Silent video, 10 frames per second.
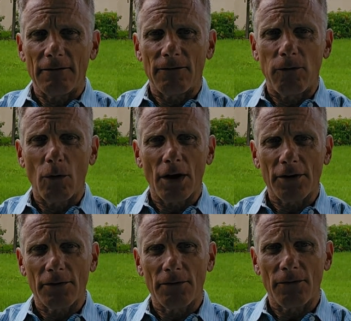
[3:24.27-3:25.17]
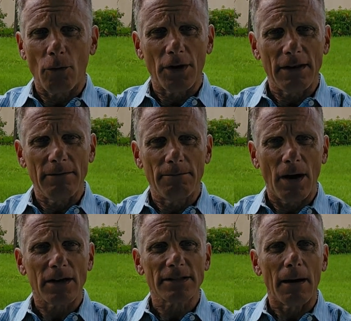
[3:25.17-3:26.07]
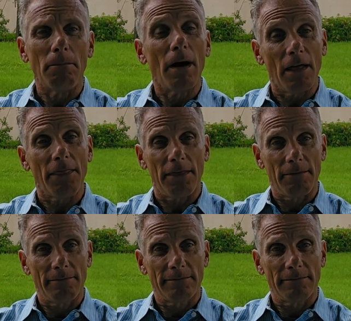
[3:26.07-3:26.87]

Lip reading: $440 a month.